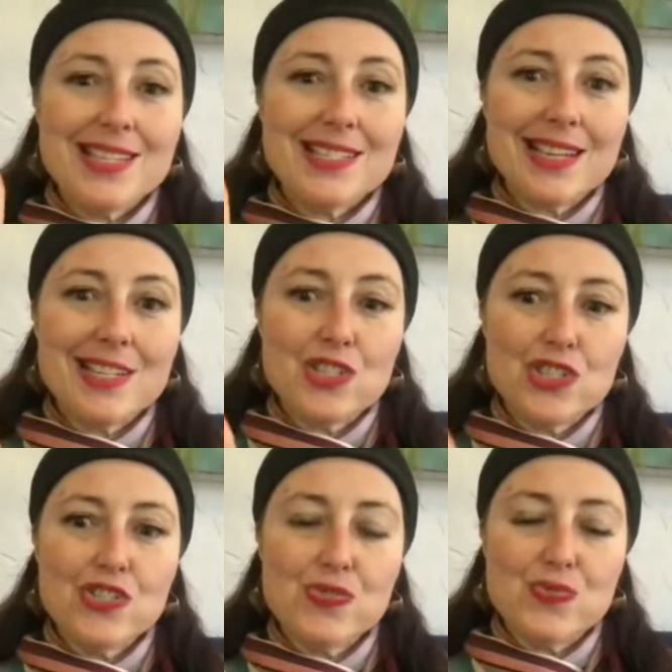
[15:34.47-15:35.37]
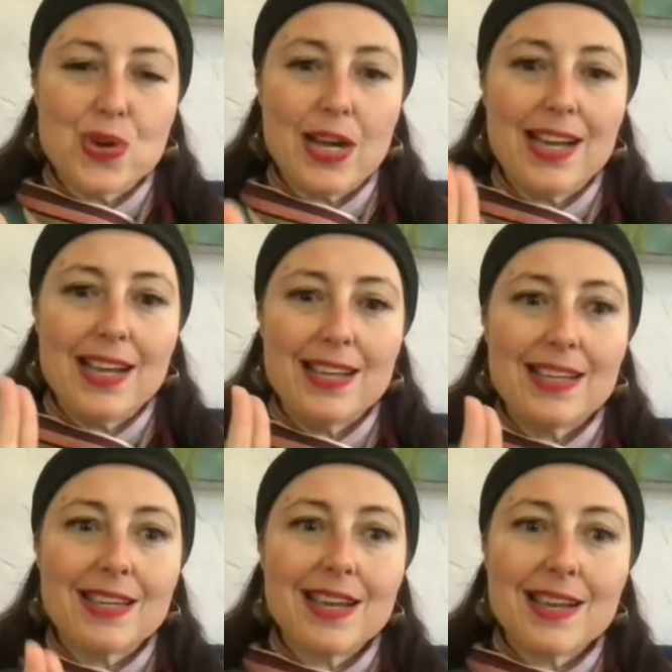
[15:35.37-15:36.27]
Stage two,
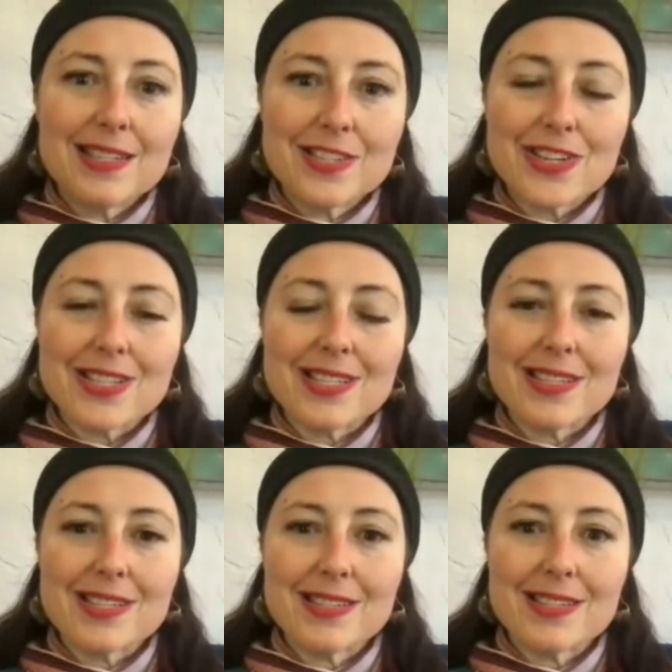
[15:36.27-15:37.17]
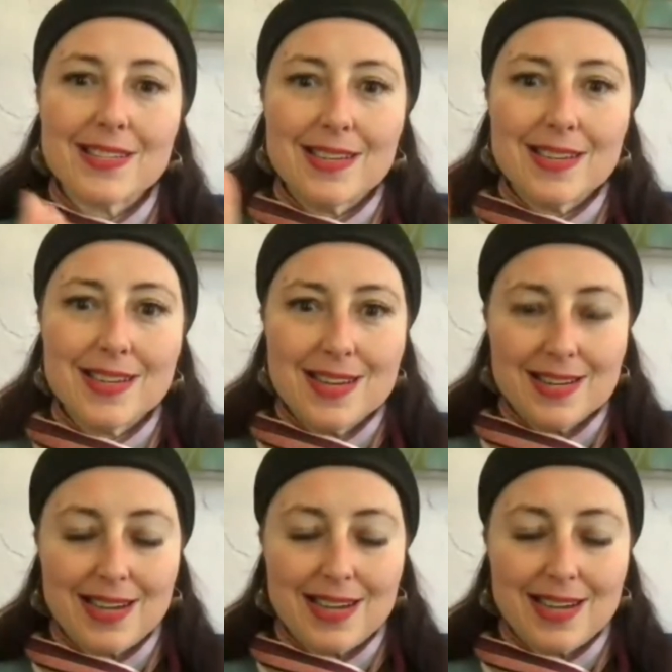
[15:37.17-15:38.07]
conscious
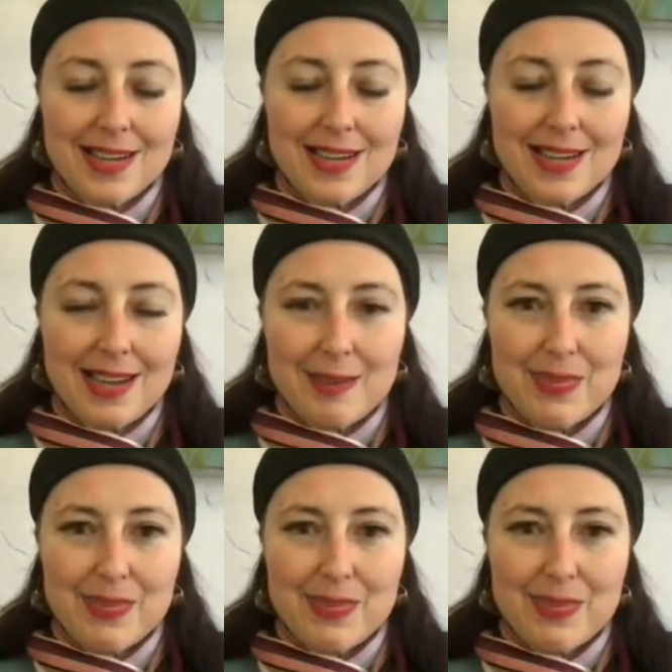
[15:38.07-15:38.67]
incompetence.